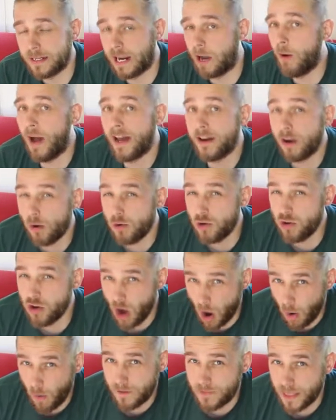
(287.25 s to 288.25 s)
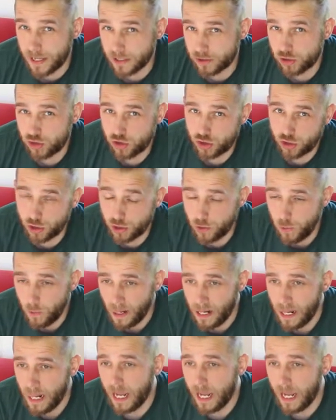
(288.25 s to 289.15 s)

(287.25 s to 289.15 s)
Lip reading: Now, I don't know if that's true,